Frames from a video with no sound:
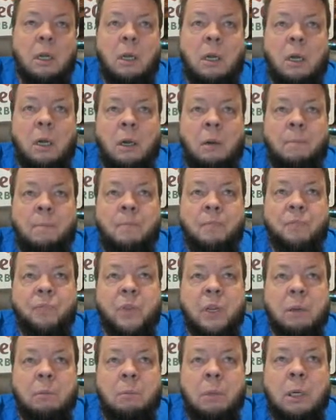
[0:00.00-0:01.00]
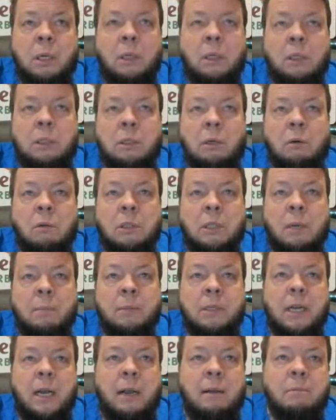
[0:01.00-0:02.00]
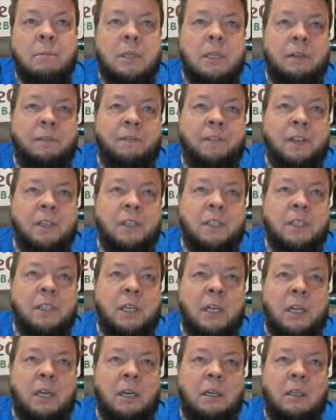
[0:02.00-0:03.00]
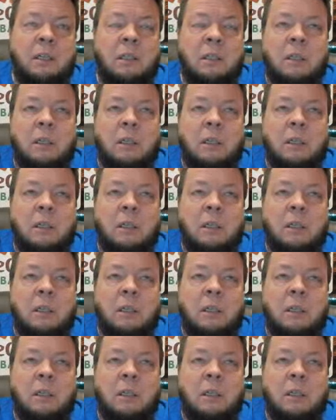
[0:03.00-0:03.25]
Um, but so sometimes if it's uh,